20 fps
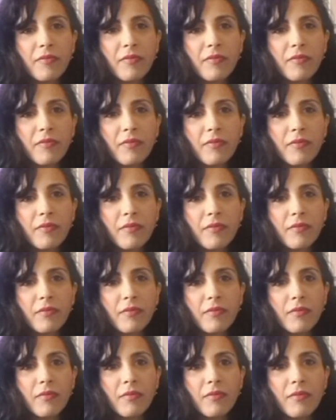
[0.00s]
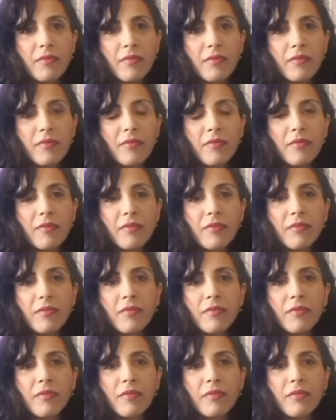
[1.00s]

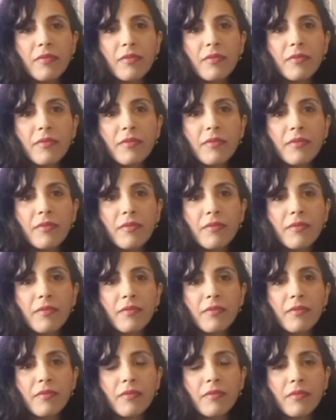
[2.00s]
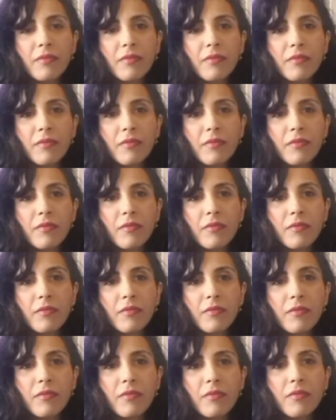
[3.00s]

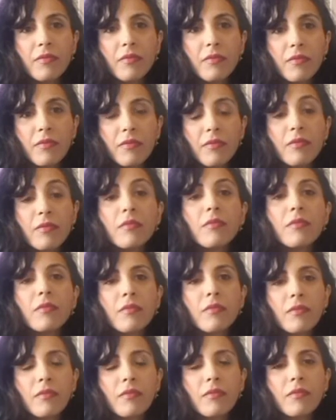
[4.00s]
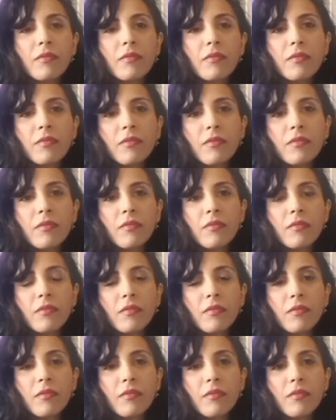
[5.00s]

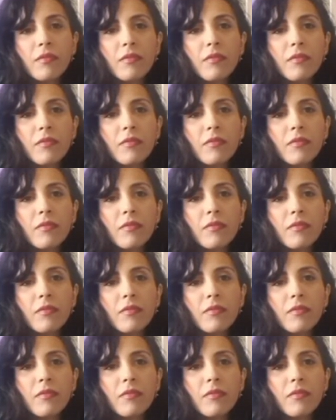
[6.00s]
(not speaking)